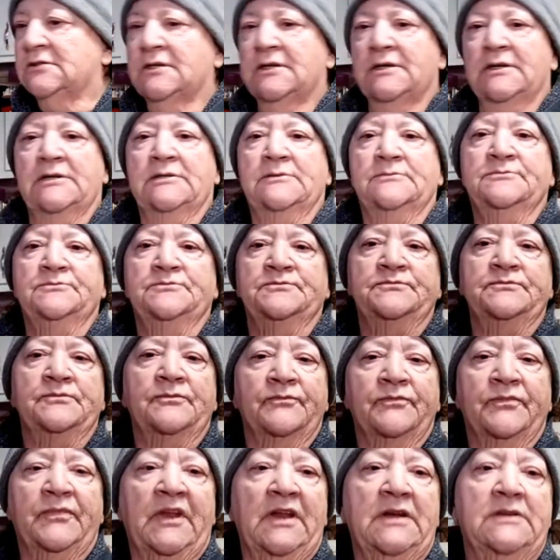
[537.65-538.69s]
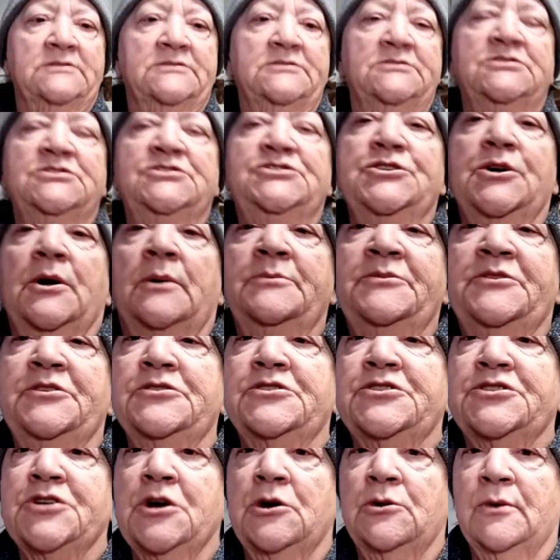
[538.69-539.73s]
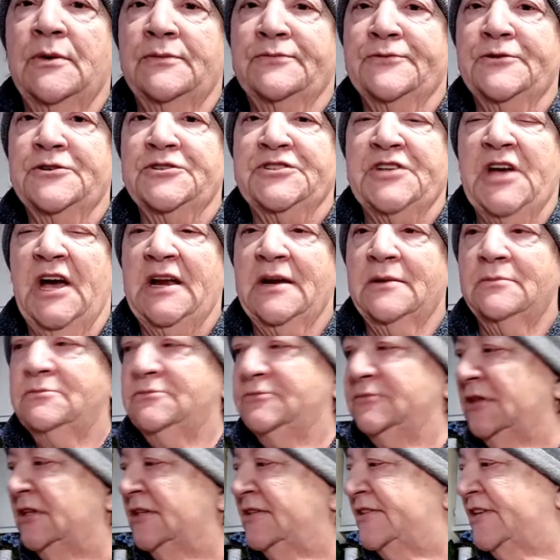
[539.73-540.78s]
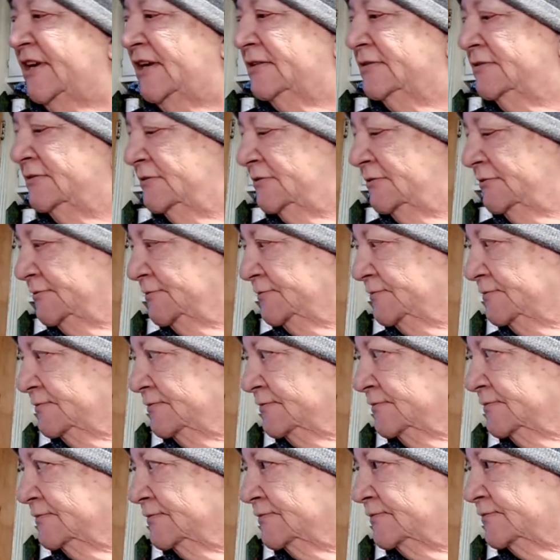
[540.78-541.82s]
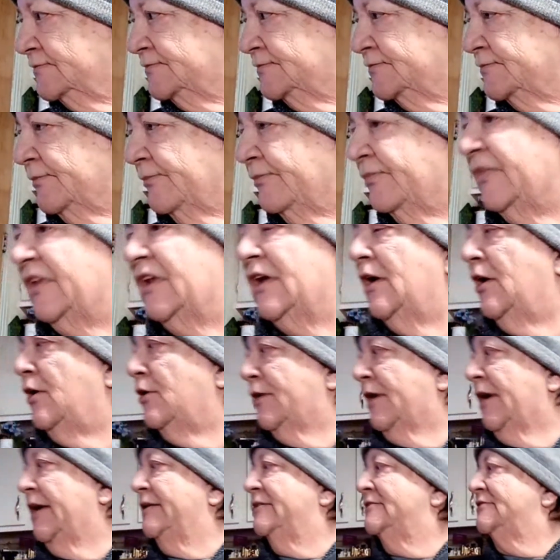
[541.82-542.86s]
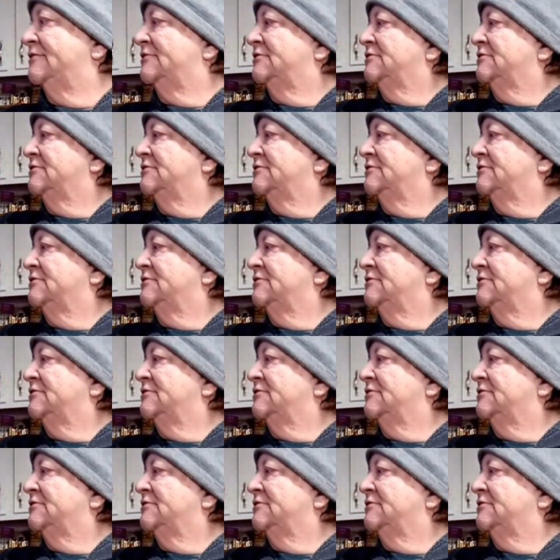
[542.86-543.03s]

Um, do you want me to show a first item, Lisa? Yeah, yeah, go right ahead. Okay.